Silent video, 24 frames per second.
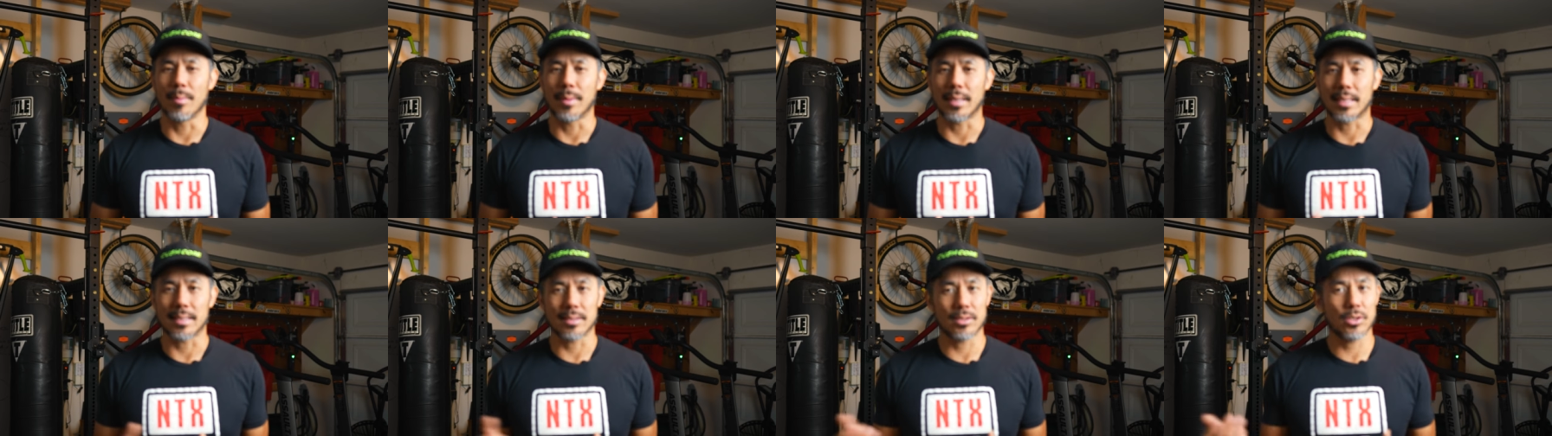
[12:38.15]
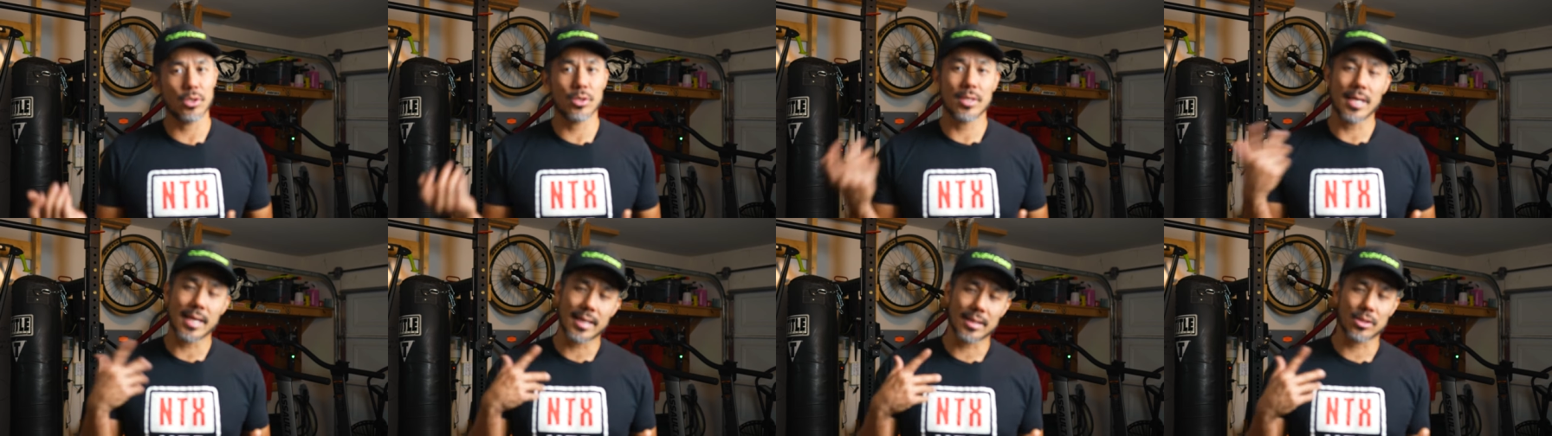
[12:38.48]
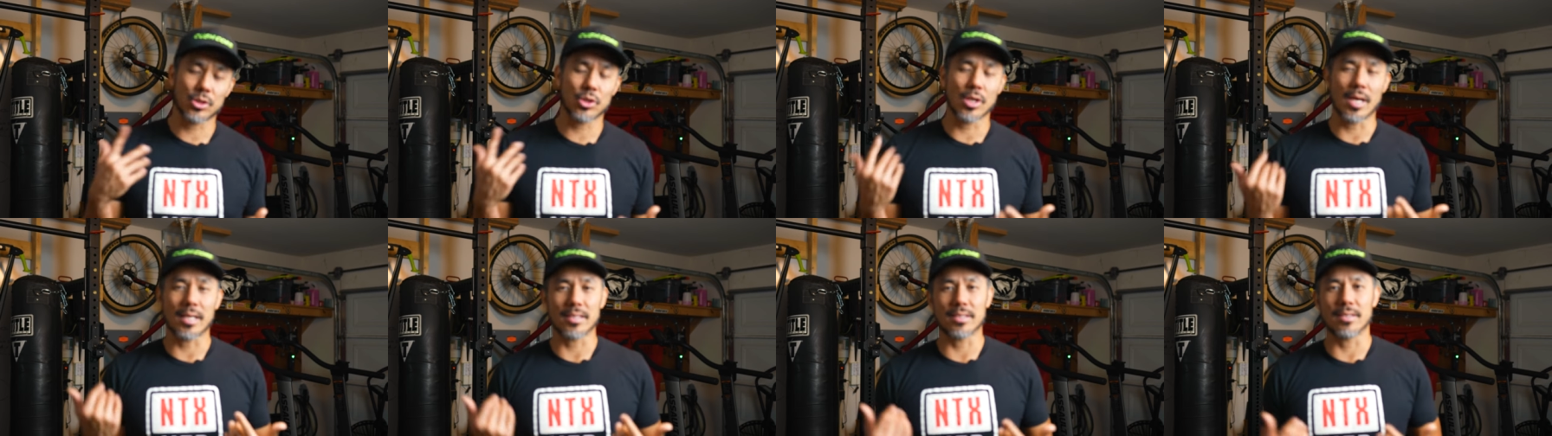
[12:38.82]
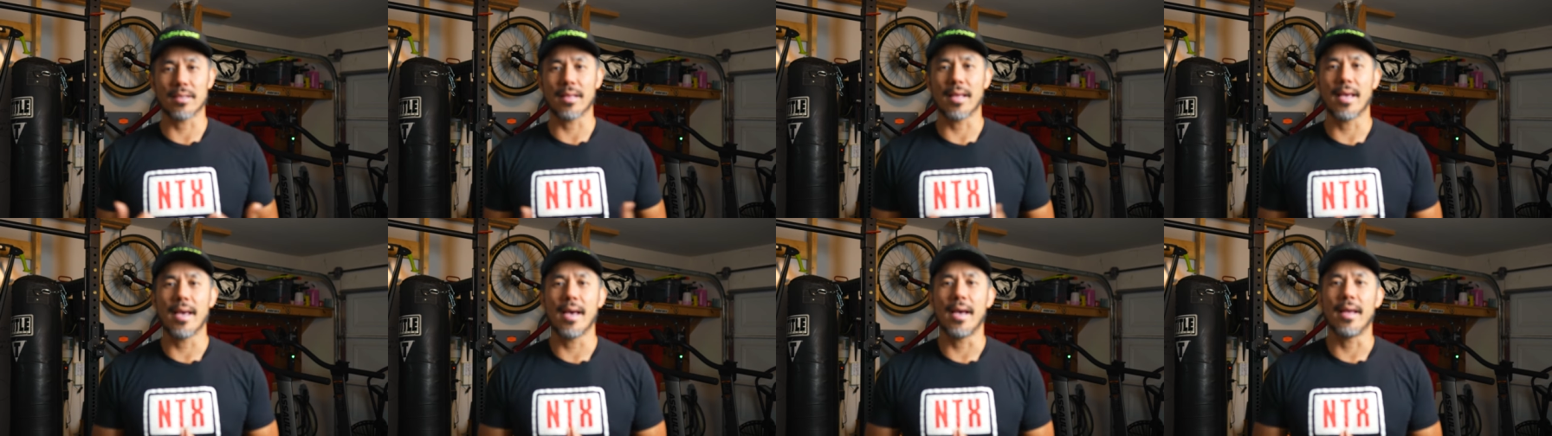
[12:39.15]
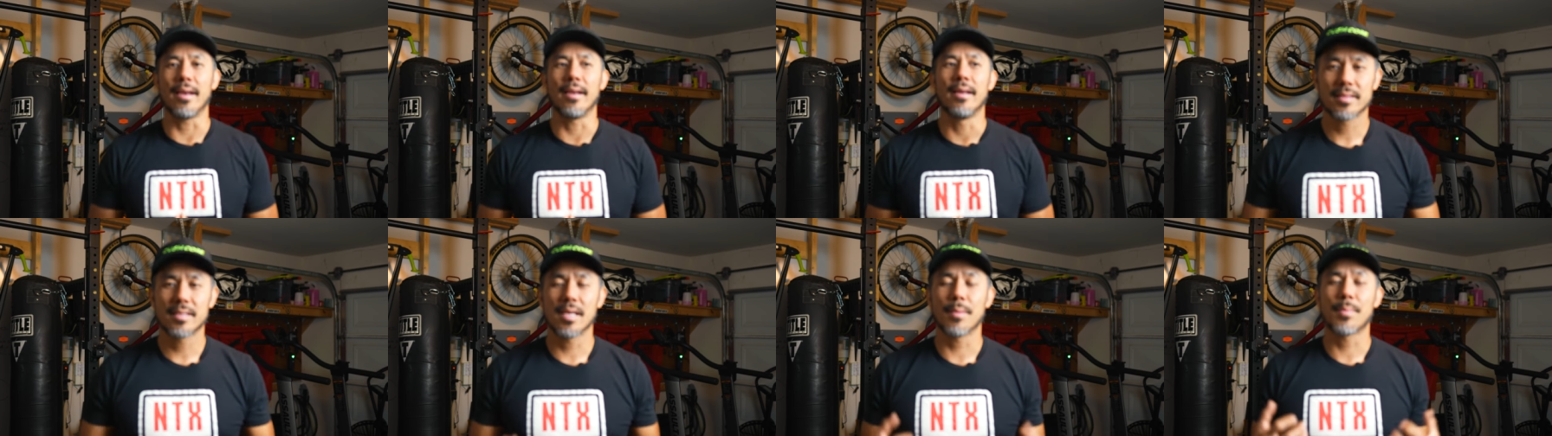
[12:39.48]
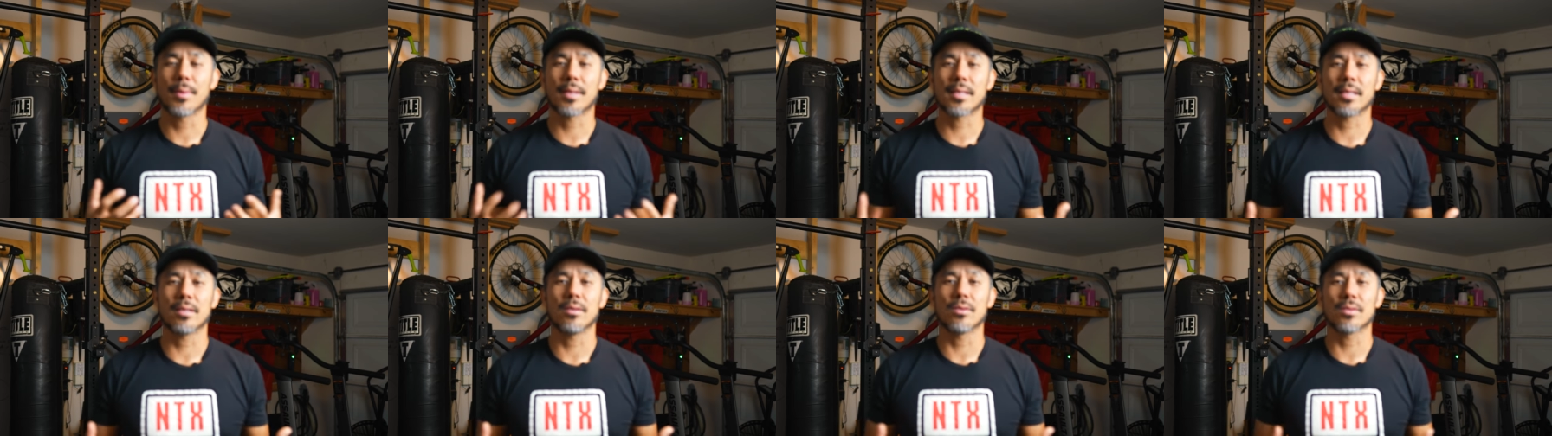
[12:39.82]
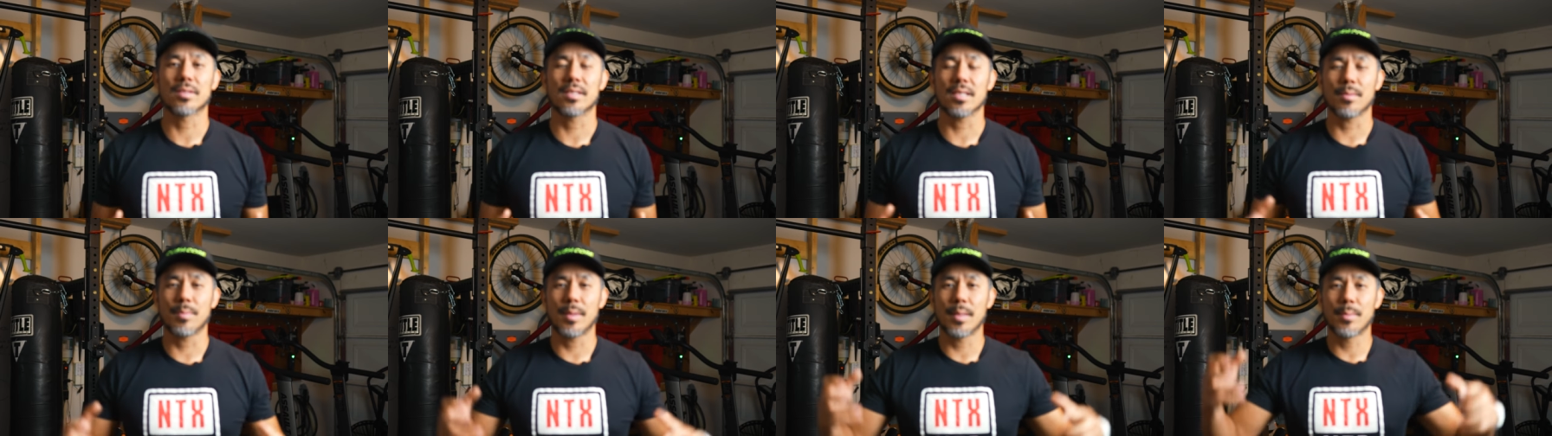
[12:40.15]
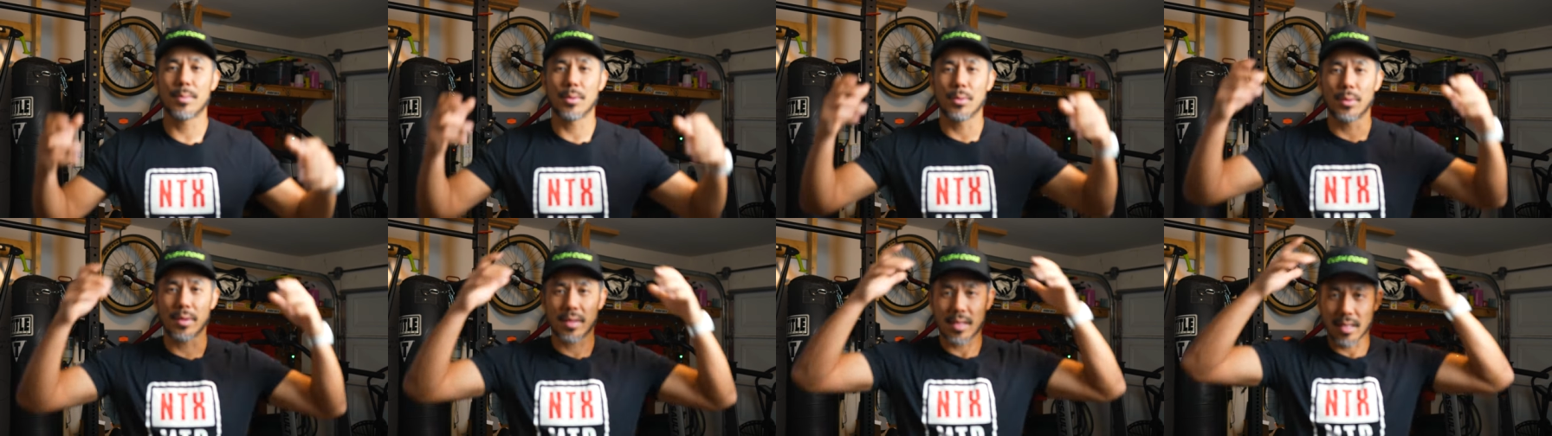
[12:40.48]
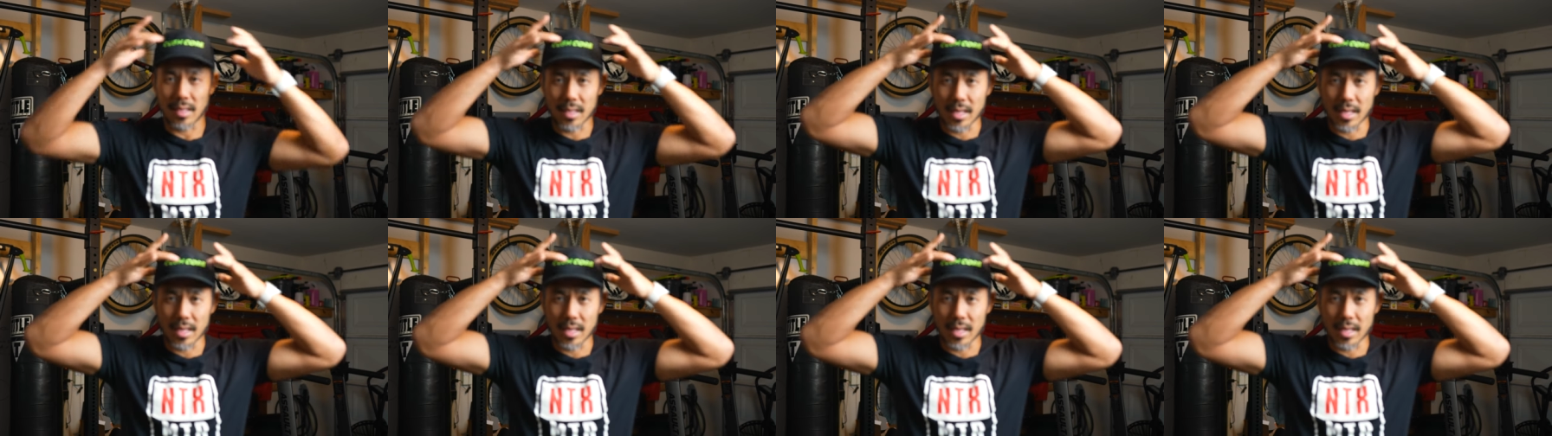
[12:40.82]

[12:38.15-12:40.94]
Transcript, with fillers: because you're taking shots to the head. Typically, you'll see people with a